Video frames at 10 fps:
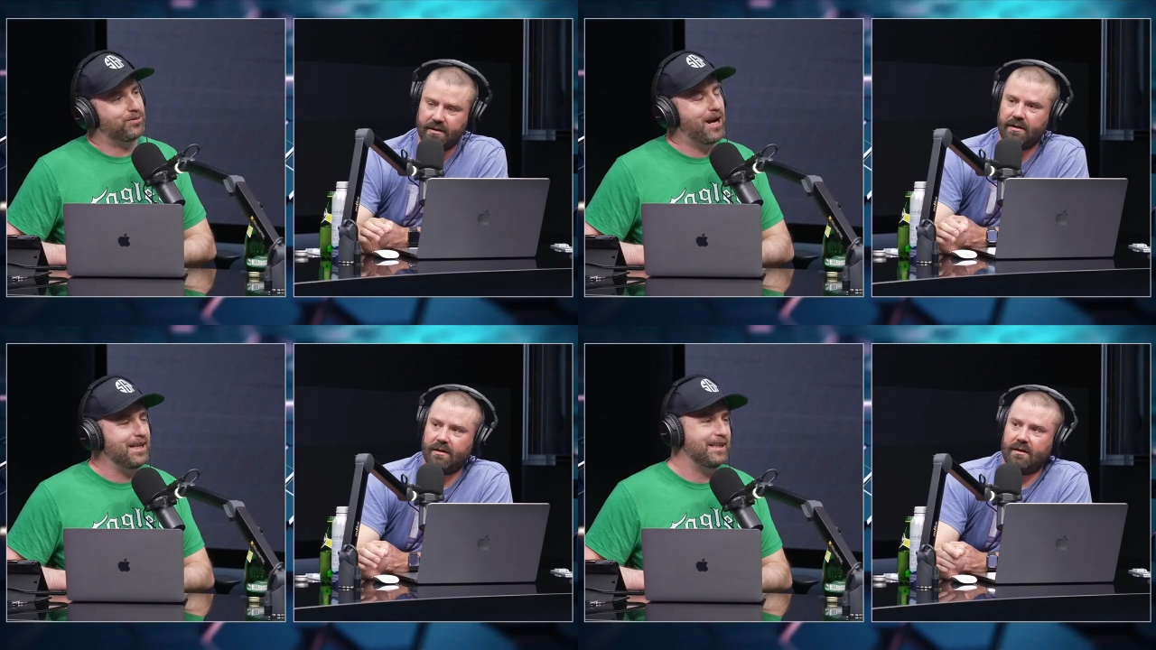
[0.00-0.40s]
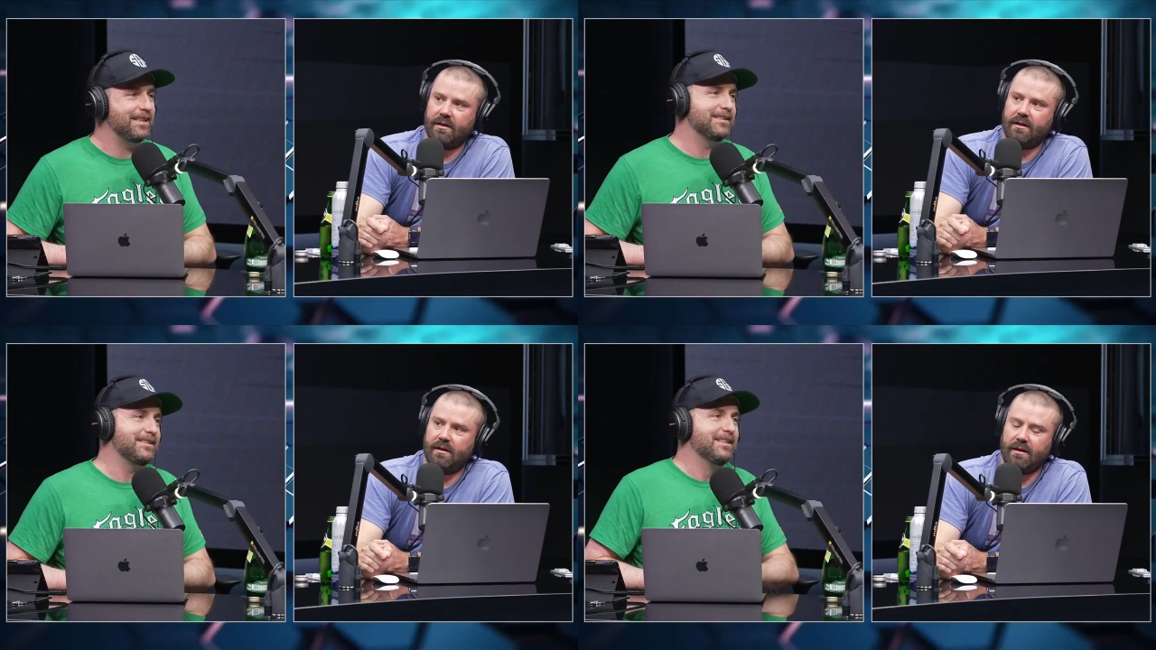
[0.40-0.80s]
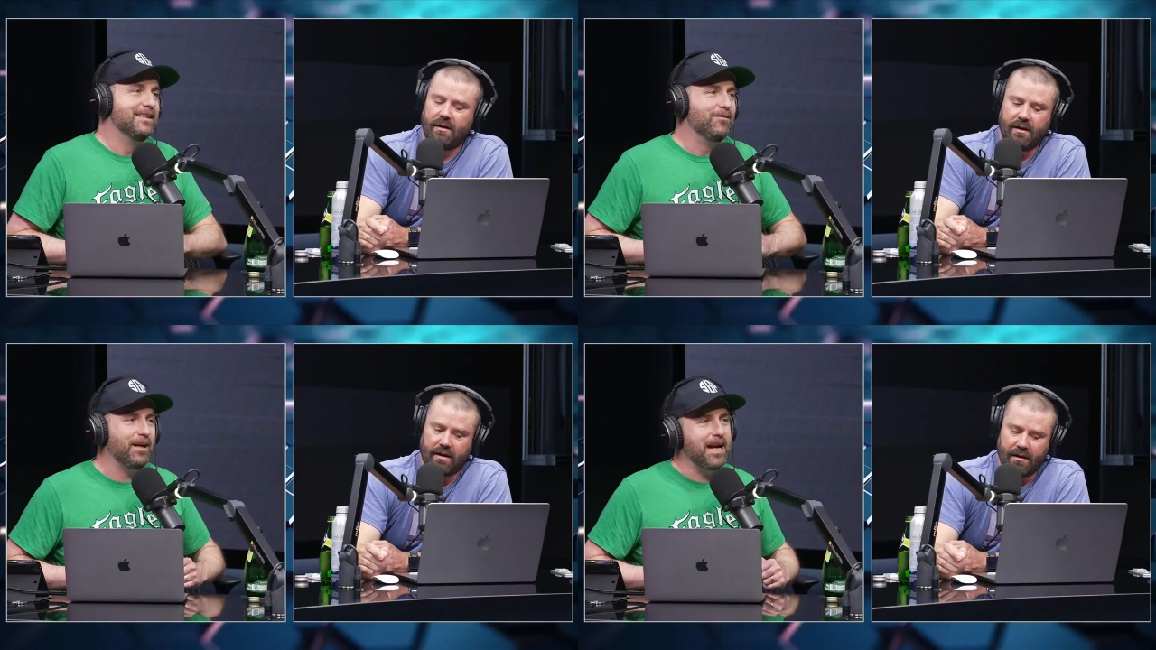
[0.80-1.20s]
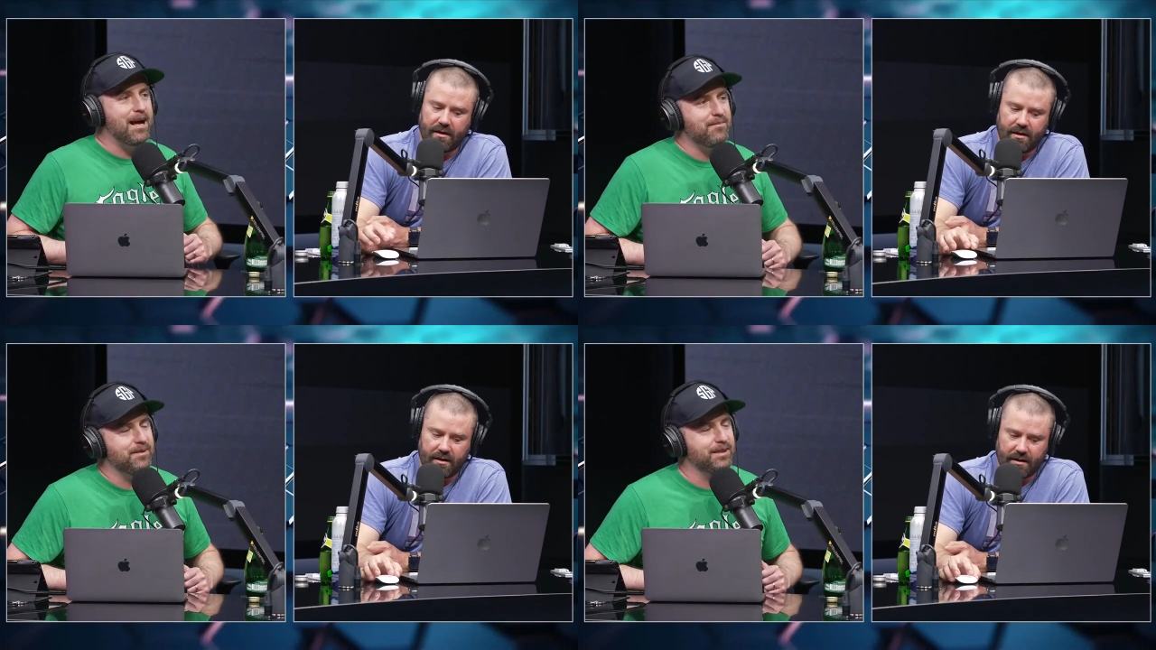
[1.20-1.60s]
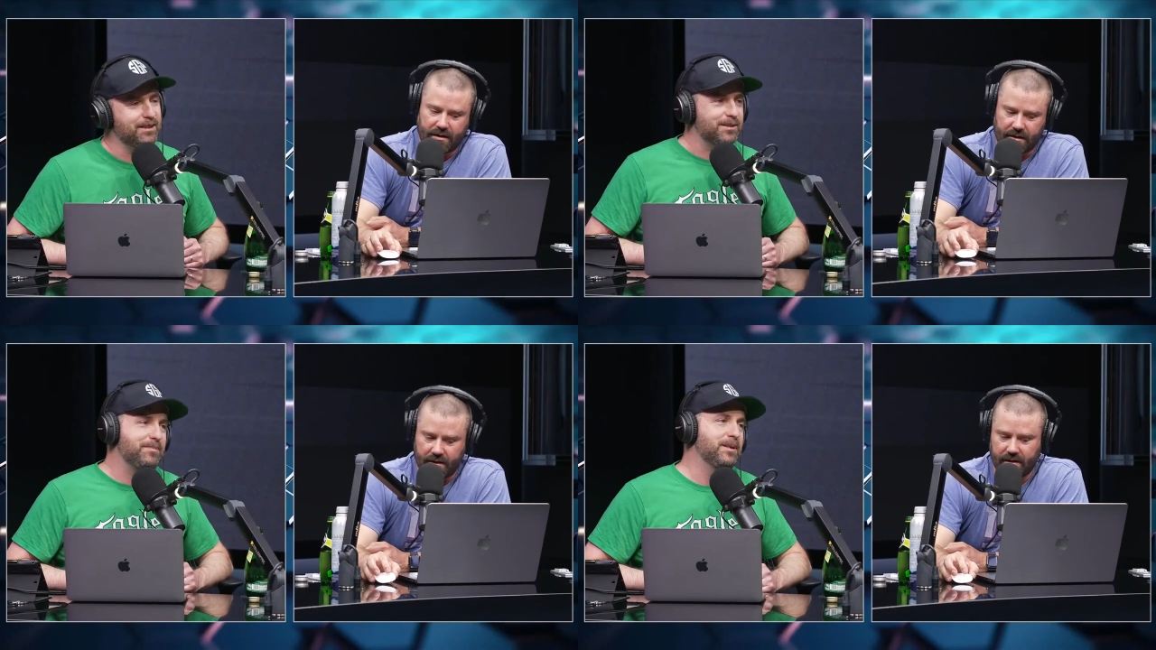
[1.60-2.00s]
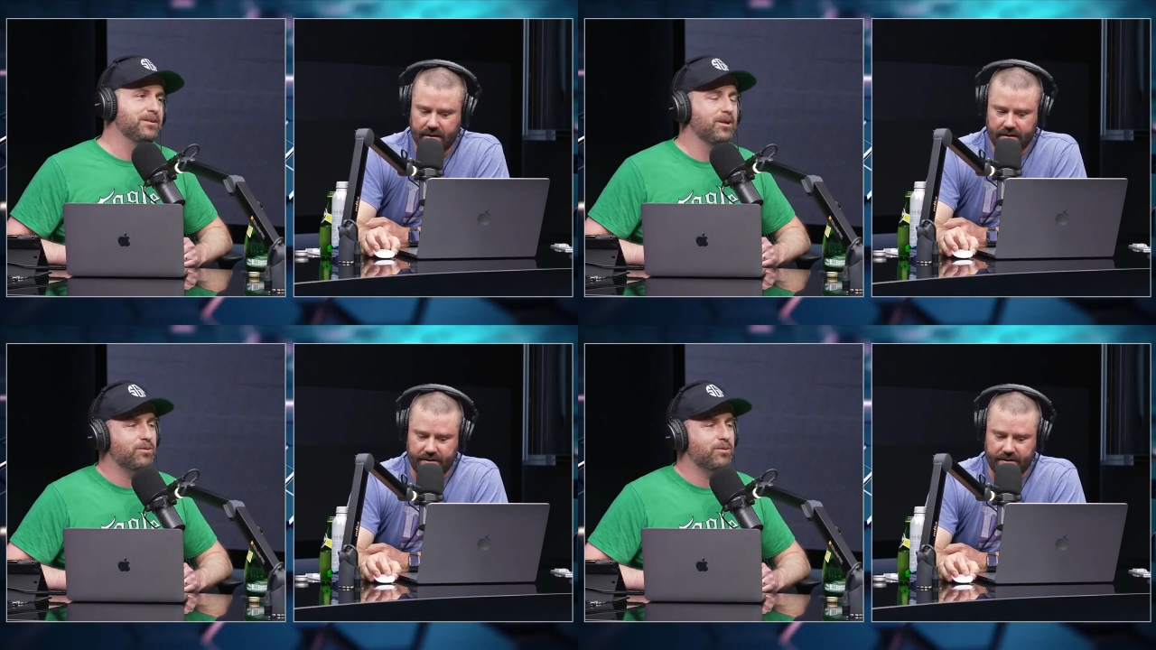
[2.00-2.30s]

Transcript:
Speaker 1: rankings, we got, there's milquetoast